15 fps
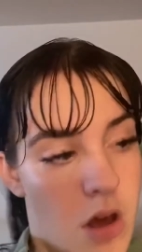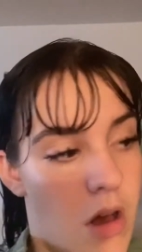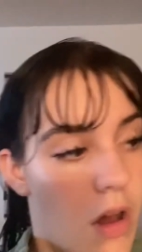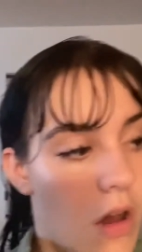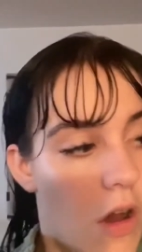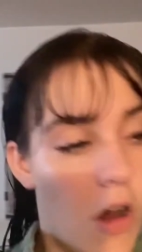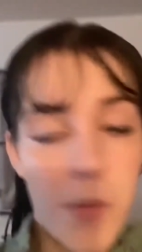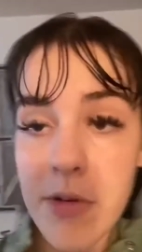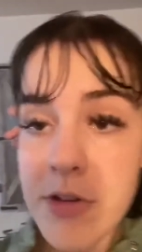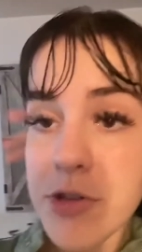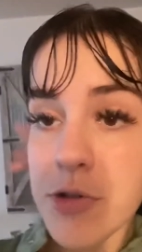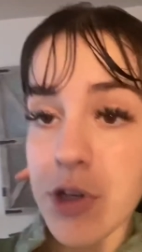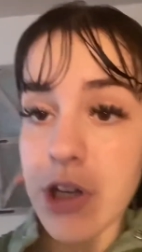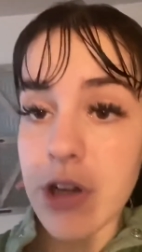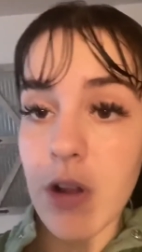Almost
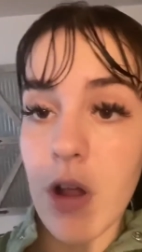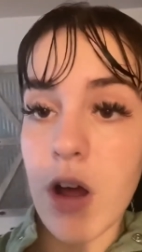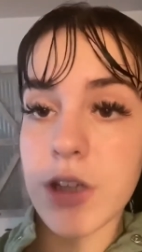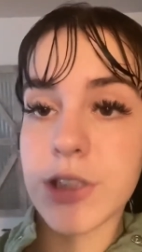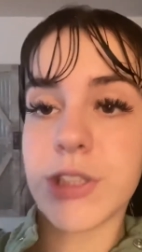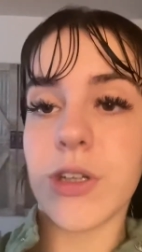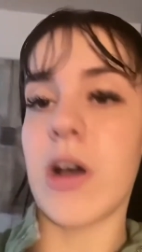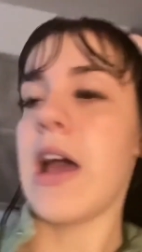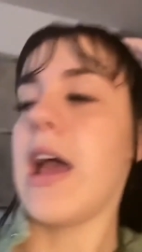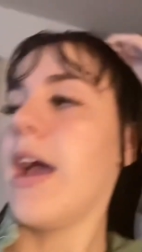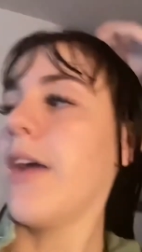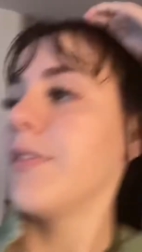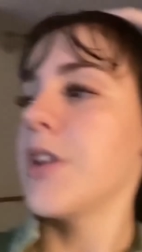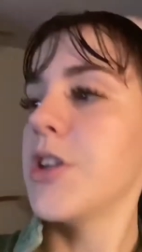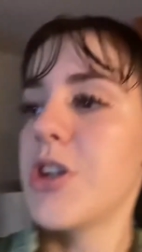3 o'clock, so I
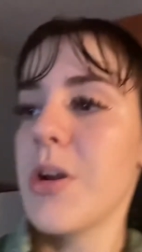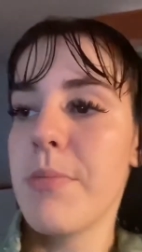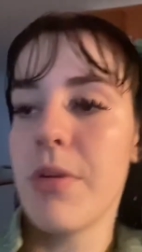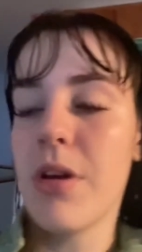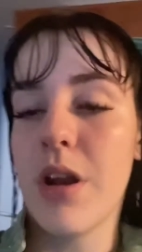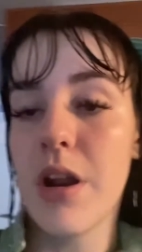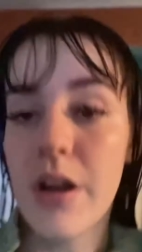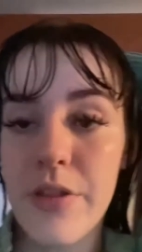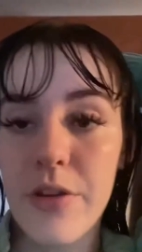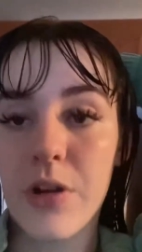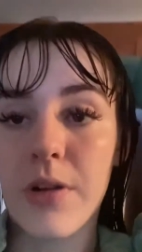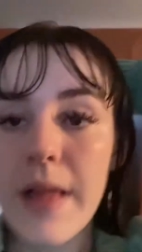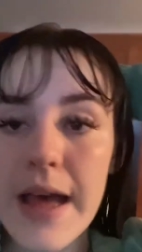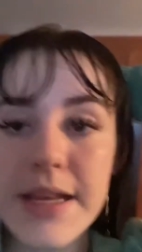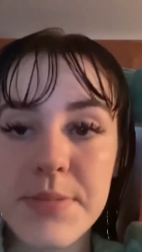have to jump on another
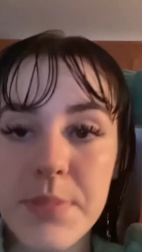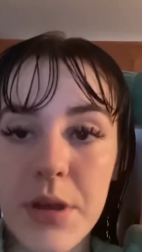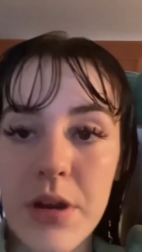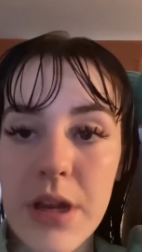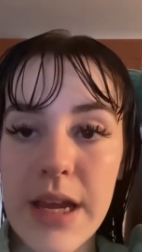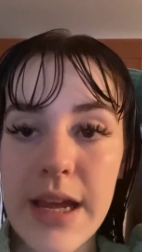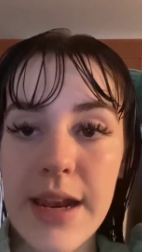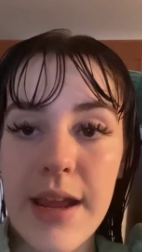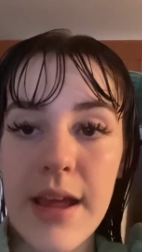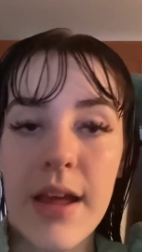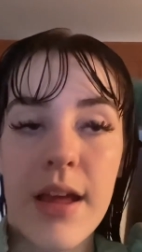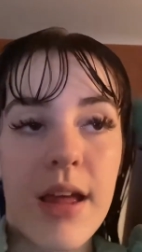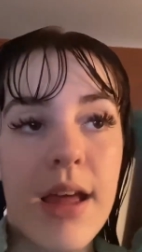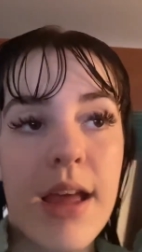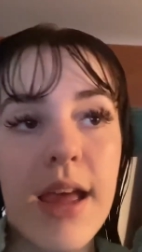class period.
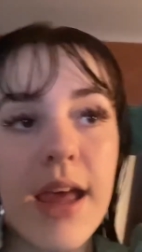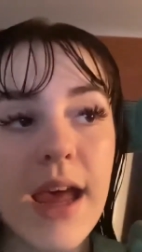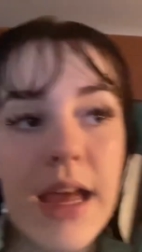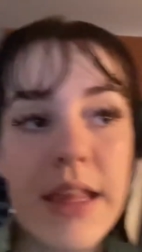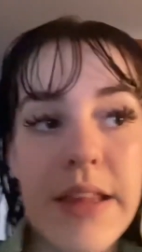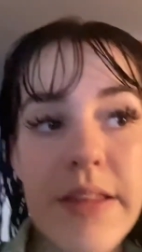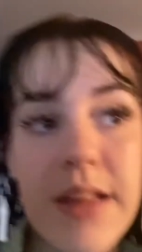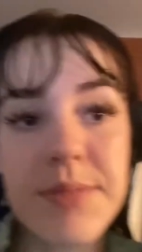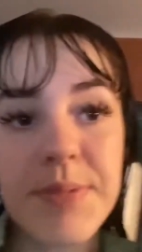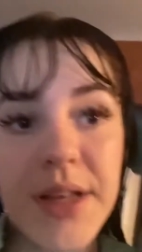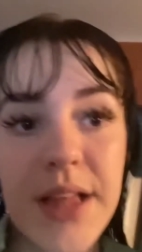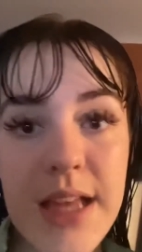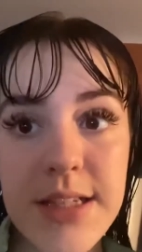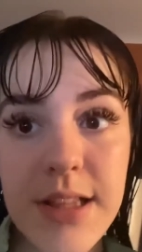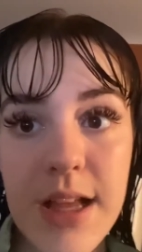And that's my
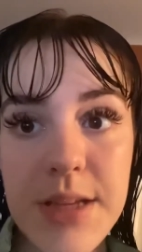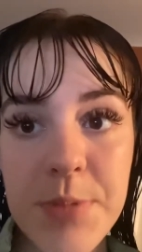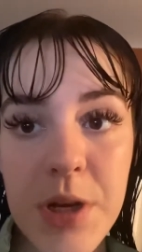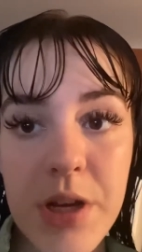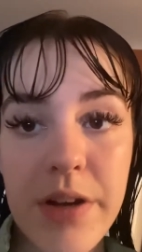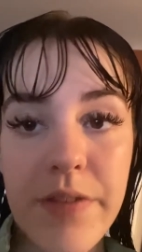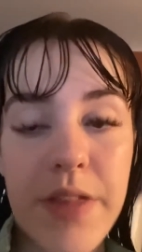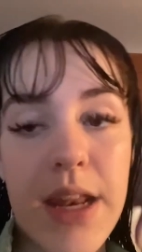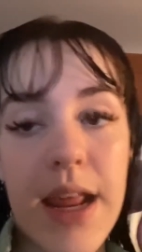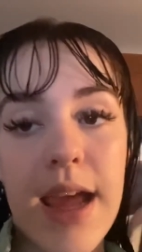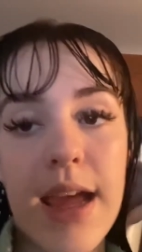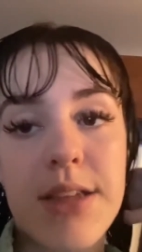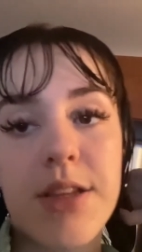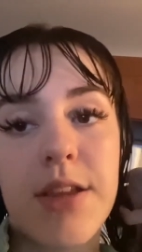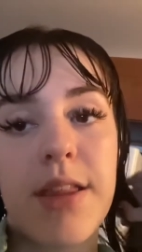last class period of the day,
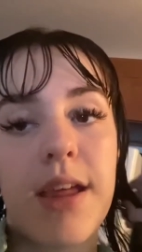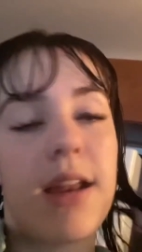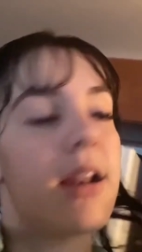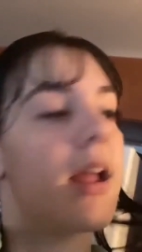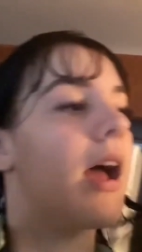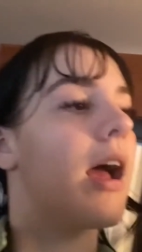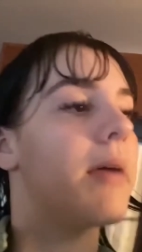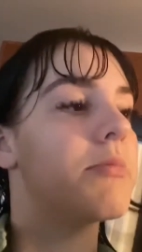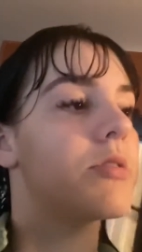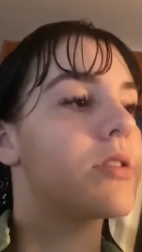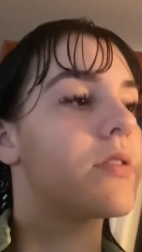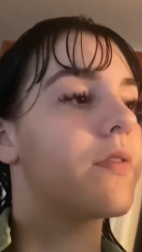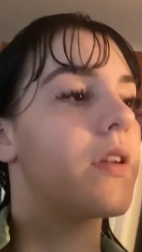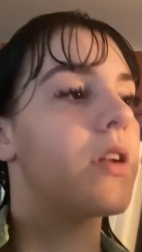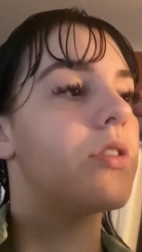so then I'm
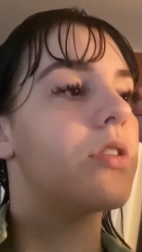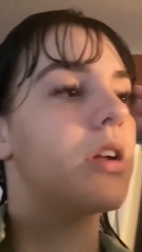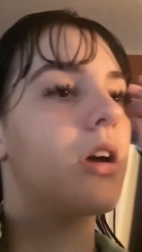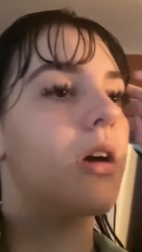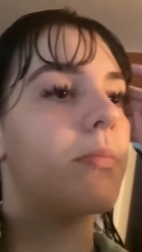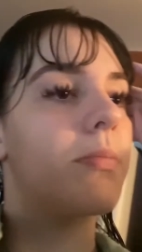just finishing up.